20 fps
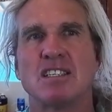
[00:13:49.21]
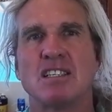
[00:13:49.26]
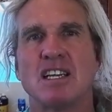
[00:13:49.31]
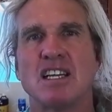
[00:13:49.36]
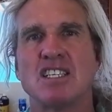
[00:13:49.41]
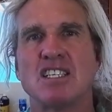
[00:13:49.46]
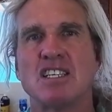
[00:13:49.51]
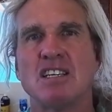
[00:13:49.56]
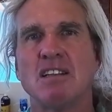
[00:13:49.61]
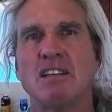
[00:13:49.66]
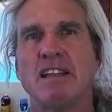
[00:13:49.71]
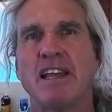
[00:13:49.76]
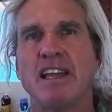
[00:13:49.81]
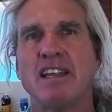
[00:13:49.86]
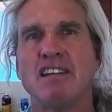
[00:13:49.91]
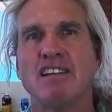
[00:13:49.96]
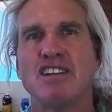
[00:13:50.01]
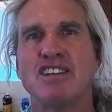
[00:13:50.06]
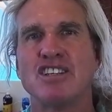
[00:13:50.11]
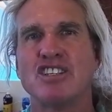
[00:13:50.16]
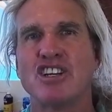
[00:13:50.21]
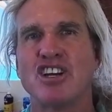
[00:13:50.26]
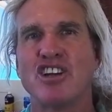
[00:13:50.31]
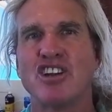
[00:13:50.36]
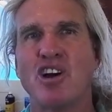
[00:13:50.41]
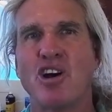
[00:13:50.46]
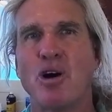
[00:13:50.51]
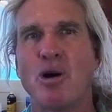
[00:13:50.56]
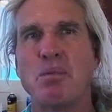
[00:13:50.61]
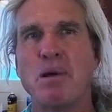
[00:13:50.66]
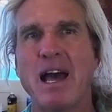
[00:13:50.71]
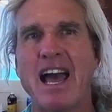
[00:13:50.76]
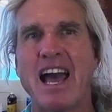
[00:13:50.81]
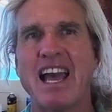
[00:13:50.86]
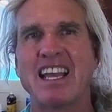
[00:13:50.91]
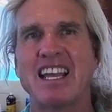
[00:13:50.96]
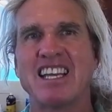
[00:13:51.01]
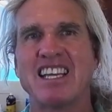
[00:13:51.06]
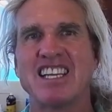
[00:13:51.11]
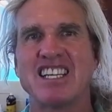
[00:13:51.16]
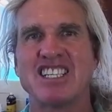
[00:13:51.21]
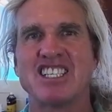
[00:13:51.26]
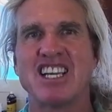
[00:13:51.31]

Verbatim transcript: Until then, don't hold back,